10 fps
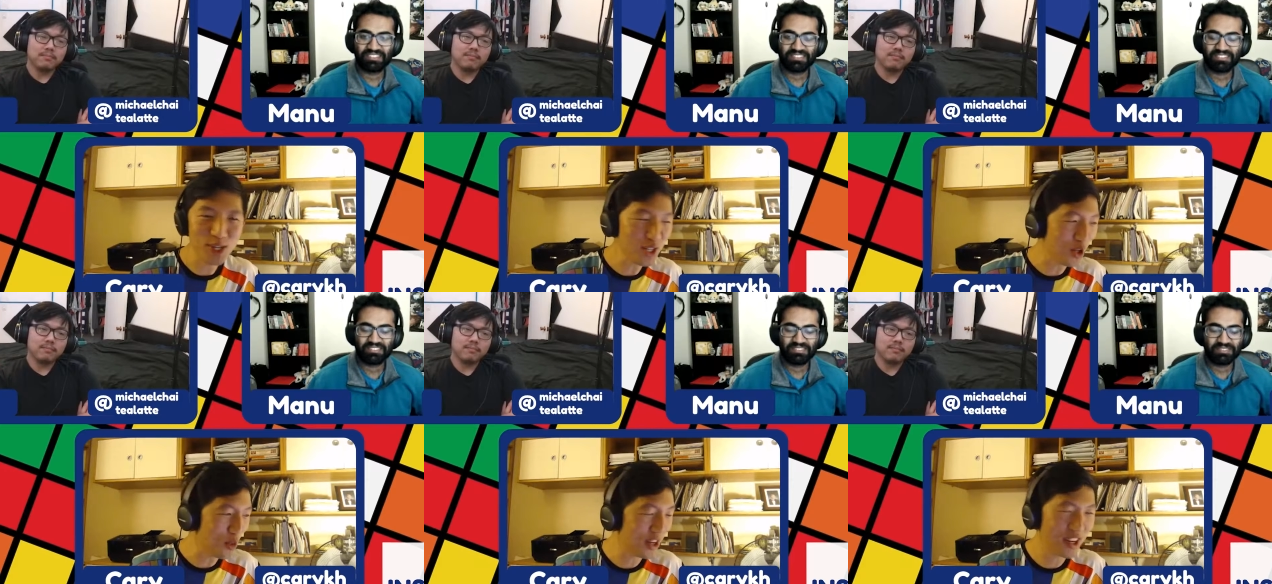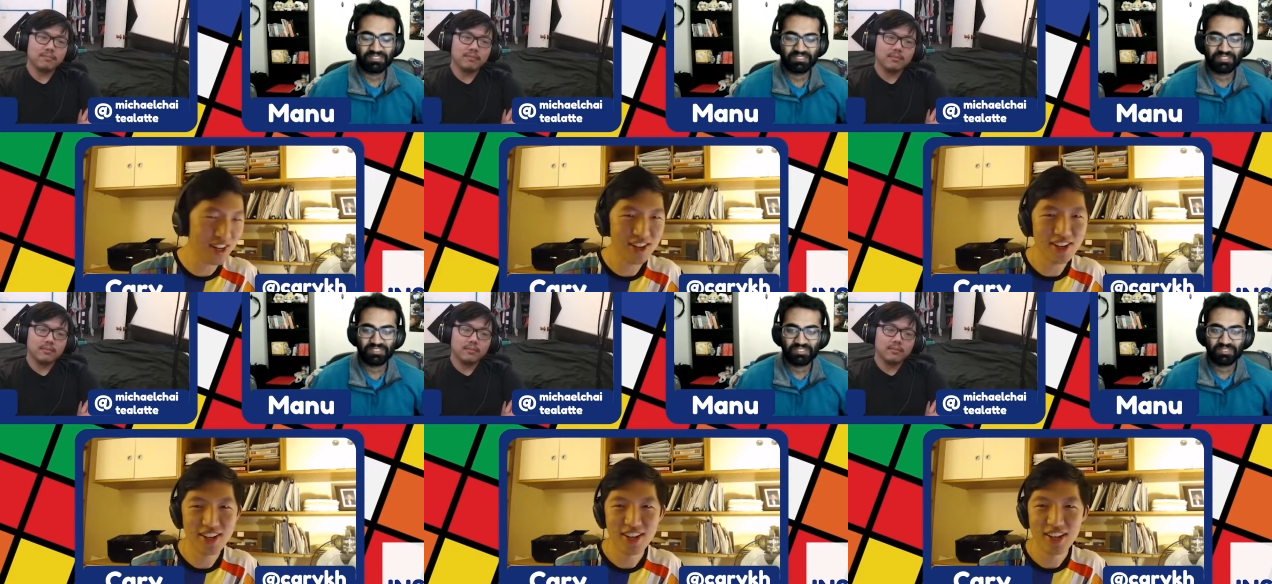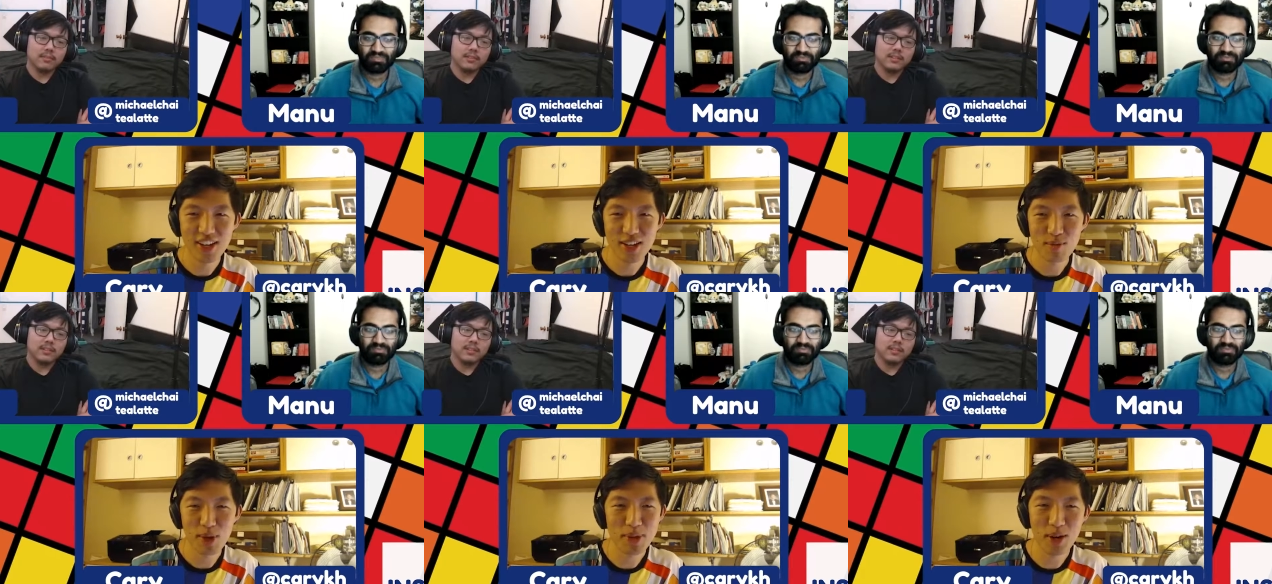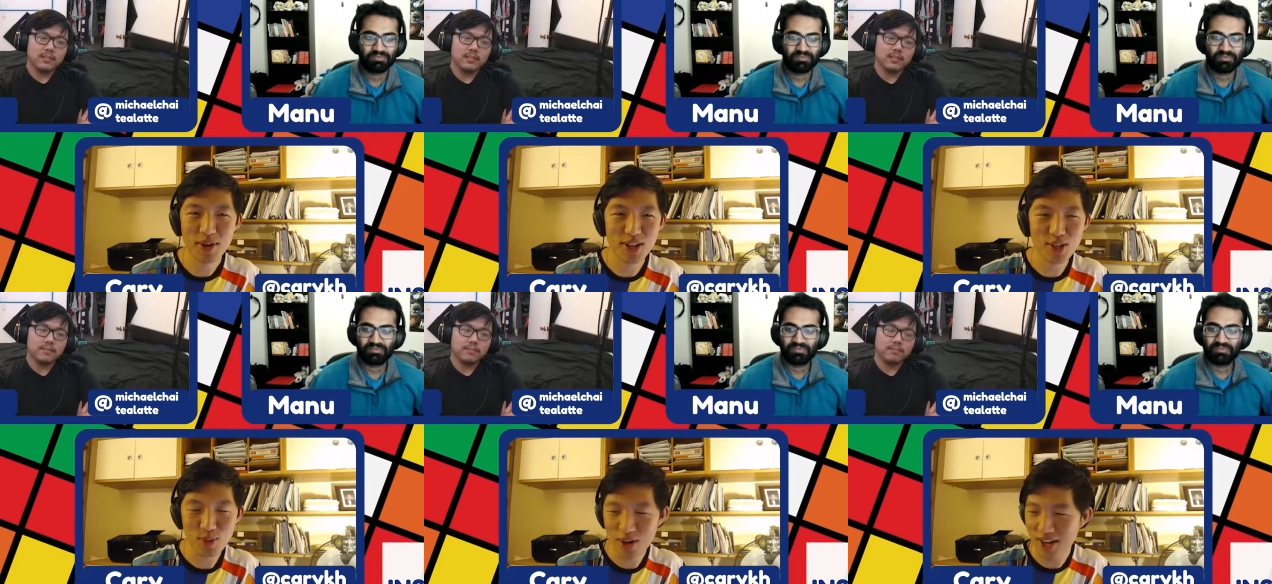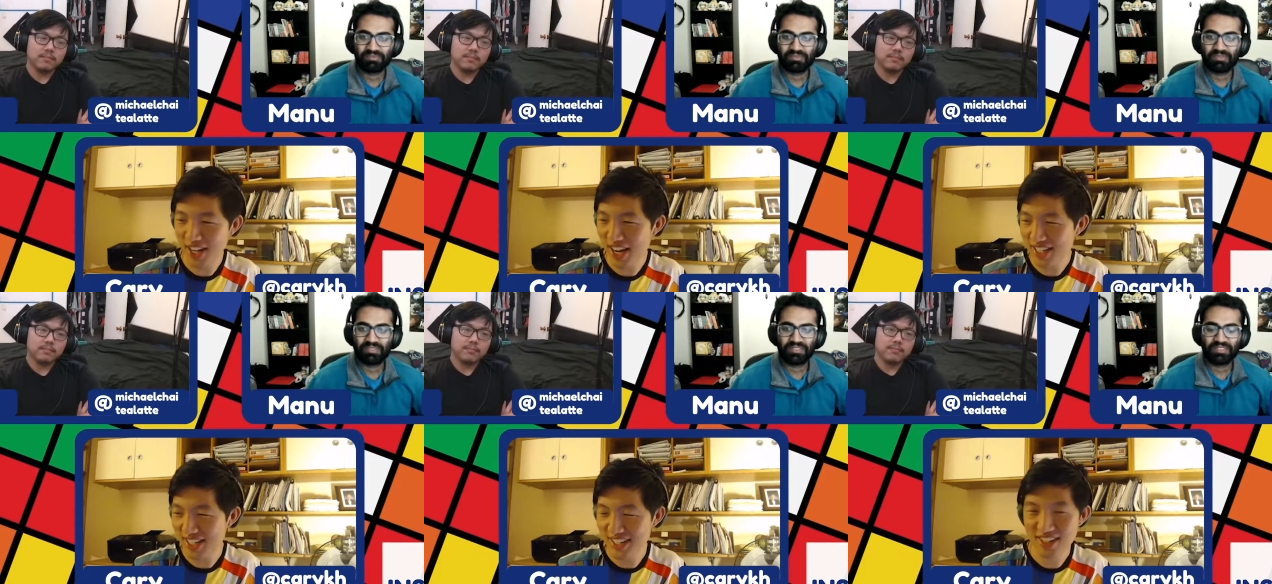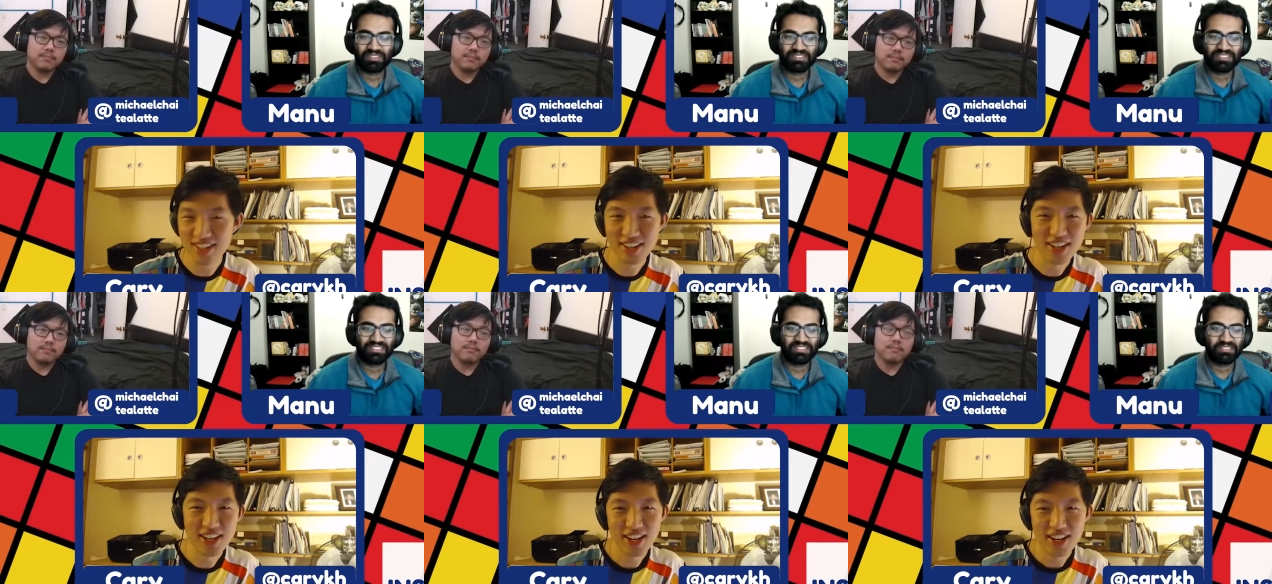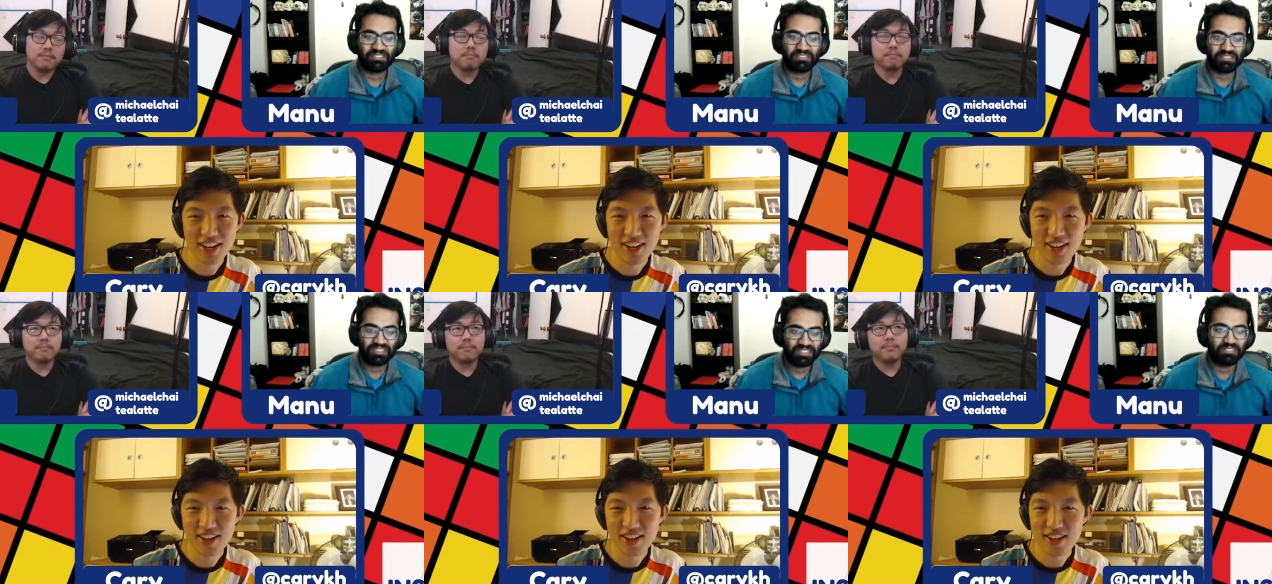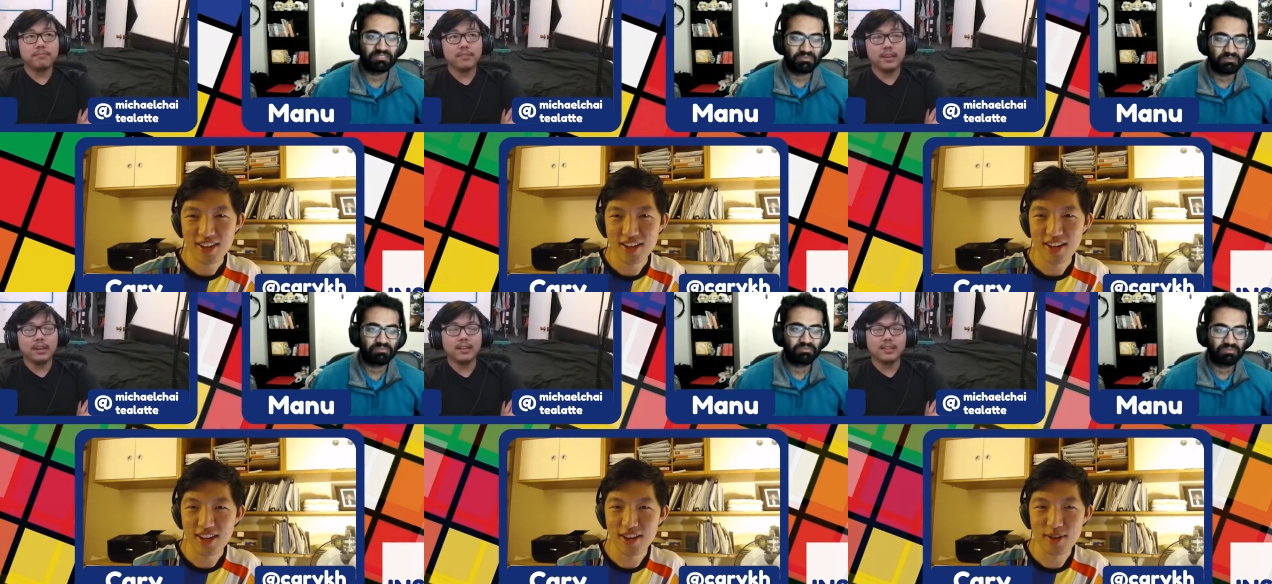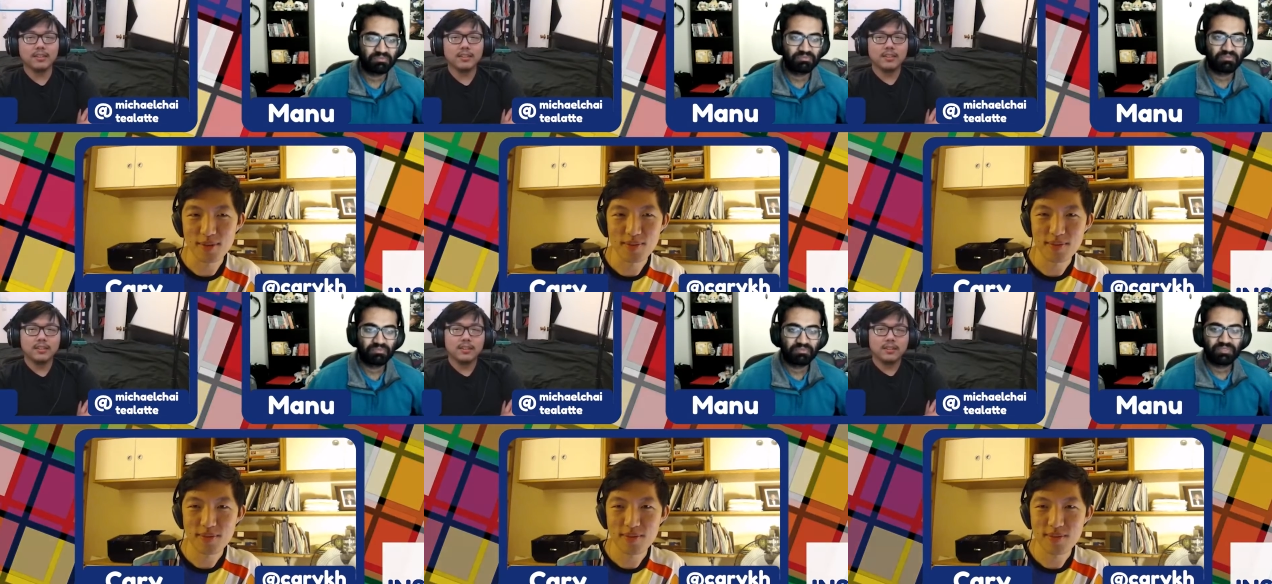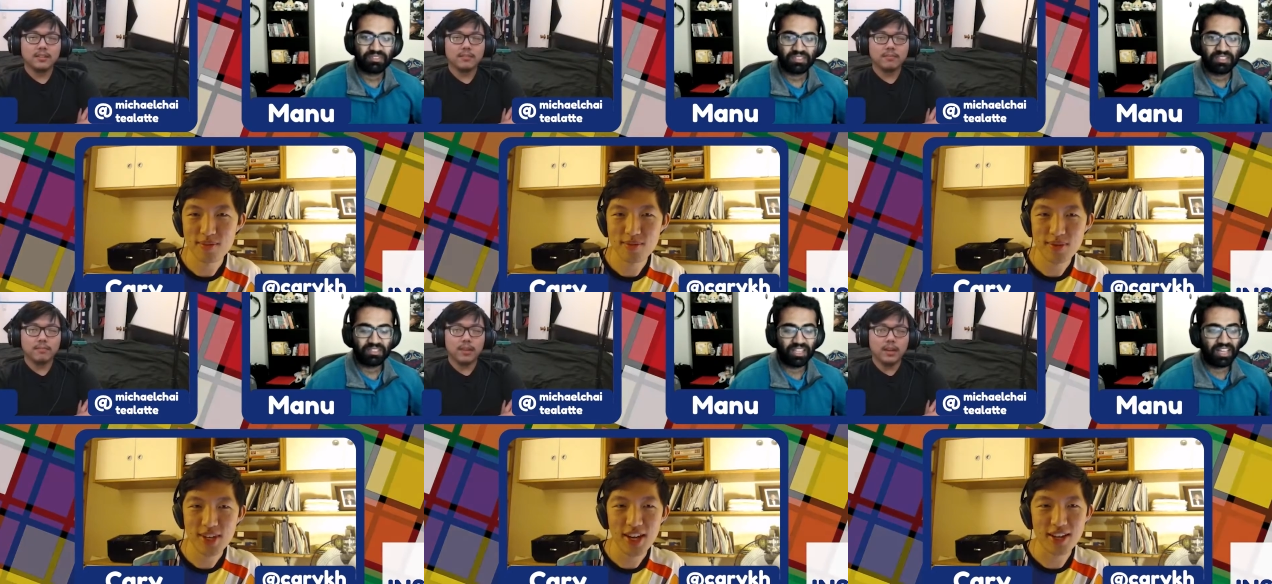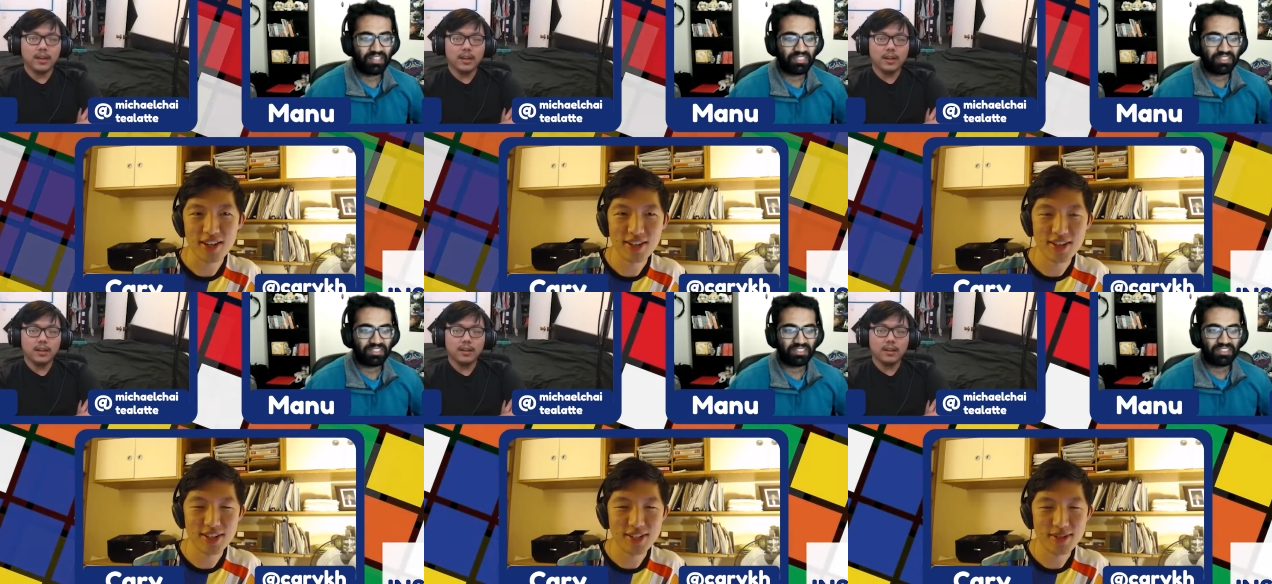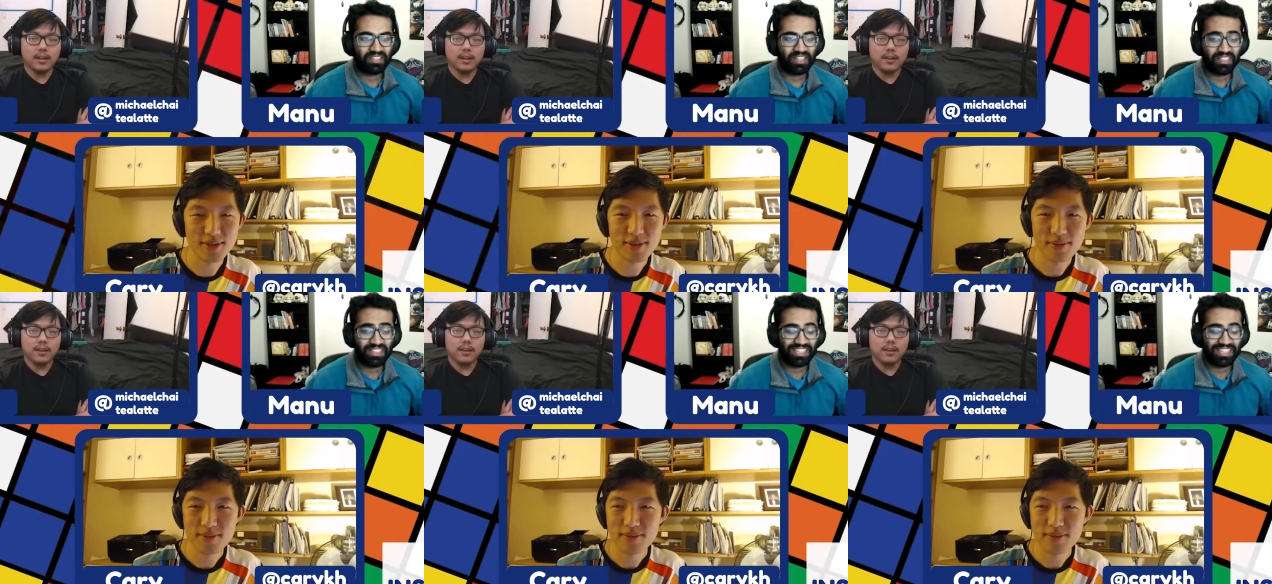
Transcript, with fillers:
Speaker 1: cubing, maybe how we got into podcasting.
Speaker 2: Mm-hmm. Um, yeah. Um, yeah, yeah I think uh, I think